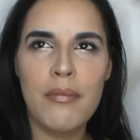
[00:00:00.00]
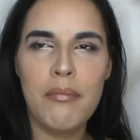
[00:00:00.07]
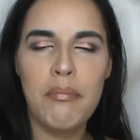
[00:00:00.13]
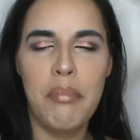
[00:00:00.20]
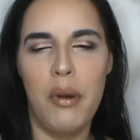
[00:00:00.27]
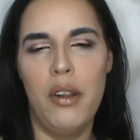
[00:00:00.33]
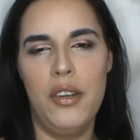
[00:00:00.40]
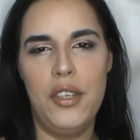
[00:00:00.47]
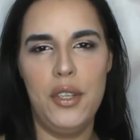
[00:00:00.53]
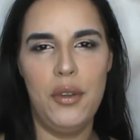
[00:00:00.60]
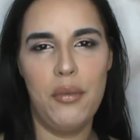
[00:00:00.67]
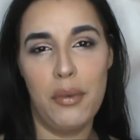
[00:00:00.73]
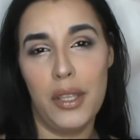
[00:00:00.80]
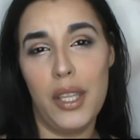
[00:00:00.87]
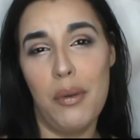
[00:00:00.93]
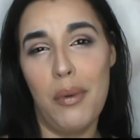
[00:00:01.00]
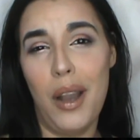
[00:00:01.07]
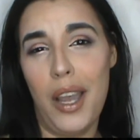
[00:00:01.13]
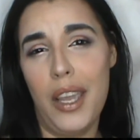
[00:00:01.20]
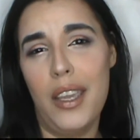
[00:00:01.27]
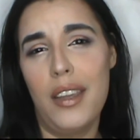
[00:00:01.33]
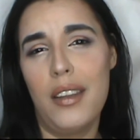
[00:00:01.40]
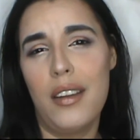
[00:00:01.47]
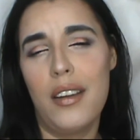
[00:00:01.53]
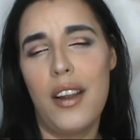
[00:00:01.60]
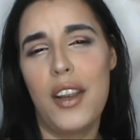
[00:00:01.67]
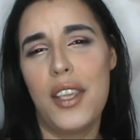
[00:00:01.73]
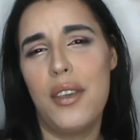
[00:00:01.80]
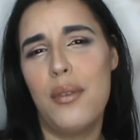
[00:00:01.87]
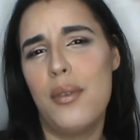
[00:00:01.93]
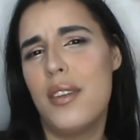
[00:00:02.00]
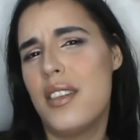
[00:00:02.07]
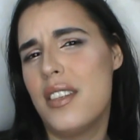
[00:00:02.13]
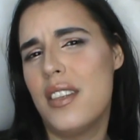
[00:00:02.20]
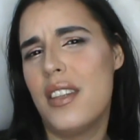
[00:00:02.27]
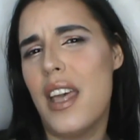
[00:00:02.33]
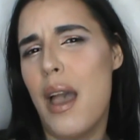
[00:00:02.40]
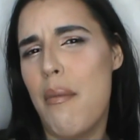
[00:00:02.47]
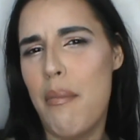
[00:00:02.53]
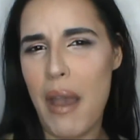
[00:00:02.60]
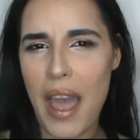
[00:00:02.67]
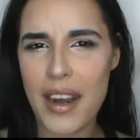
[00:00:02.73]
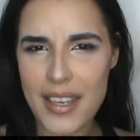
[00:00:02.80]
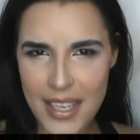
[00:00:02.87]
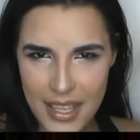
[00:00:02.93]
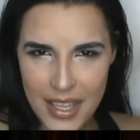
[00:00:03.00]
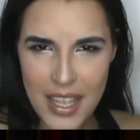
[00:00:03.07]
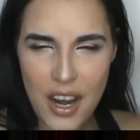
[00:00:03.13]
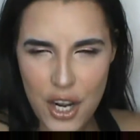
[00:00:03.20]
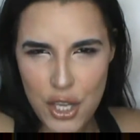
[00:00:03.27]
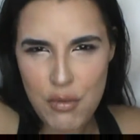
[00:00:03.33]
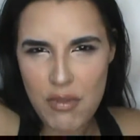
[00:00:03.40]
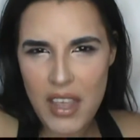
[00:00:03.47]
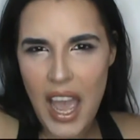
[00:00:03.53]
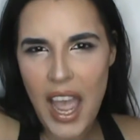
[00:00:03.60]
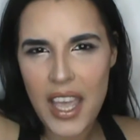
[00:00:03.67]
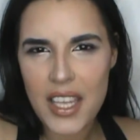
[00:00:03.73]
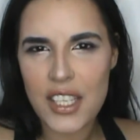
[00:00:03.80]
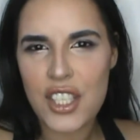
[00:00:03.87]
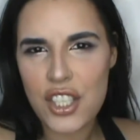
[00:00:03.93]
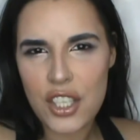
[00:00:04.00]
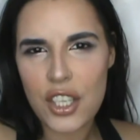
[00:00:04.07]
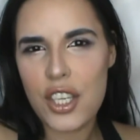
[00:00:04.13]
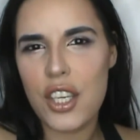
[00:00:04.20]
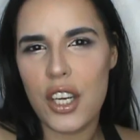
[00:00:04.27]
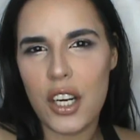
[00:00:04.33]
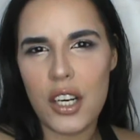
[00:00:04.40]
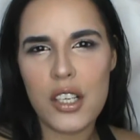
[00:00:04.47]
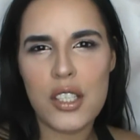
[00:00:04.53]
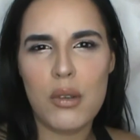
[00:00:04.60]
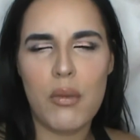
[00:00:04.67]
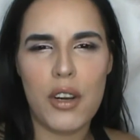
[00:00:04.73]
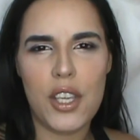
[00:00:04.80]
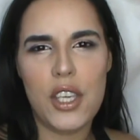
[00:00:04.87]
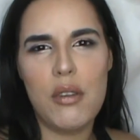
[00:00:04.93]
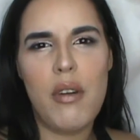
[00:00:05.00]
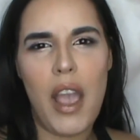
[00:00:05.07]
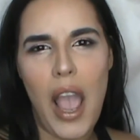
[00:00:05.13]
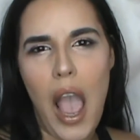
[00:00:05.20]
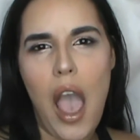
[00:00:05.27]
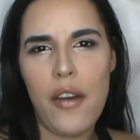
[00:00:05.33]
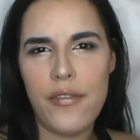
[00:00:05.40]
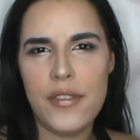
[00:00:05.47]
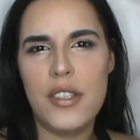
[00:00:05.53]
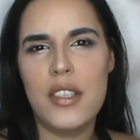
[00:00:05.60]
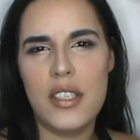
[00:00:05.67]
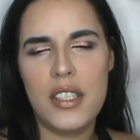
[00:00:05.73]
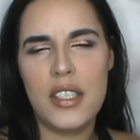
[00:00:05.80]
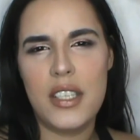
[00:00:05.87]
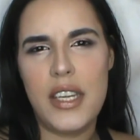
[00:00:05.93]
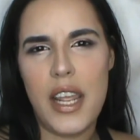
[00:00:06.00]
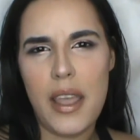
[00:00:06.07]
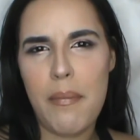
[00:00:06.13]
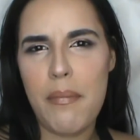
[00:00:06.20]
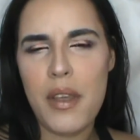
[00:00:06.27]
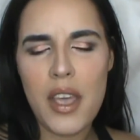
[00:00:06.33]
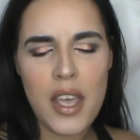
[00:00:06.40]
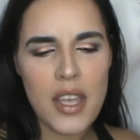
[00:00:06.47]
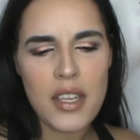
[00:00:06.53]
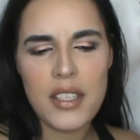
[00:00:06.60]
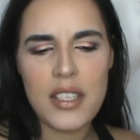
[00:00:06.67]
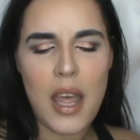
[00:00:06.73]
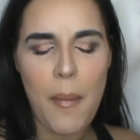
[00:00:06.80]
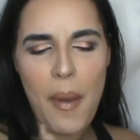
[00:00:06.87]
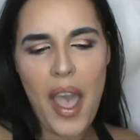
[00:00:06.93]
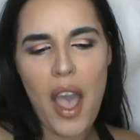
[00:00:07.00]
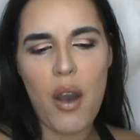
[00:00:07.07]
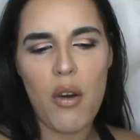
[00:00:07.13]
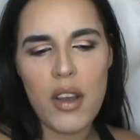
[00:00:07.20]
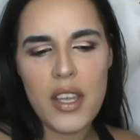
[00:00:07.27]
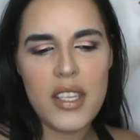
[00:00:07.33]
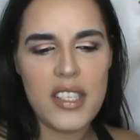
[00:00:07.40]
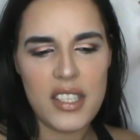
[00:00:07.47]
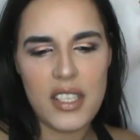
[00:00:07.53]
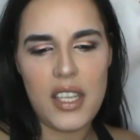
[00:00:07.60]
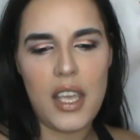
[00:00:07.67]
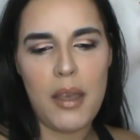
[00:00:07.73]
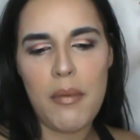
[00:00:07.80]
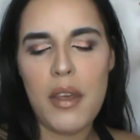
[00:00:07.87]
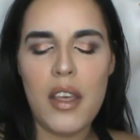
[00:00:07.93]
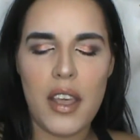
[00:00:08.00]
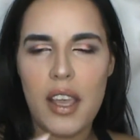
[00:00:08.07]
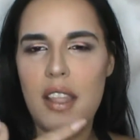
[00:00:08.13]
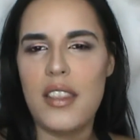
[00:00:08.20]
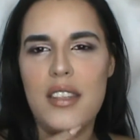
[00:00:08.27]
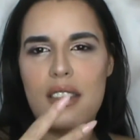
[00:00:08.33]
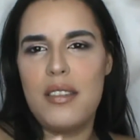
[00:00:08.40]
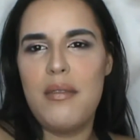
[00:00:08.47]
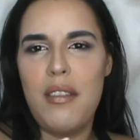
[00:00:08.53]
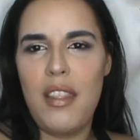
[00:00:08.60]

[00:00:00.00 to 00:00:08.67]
but dude, really, why? Is it that bad? Are you that insecure to where you have to step out, I got this,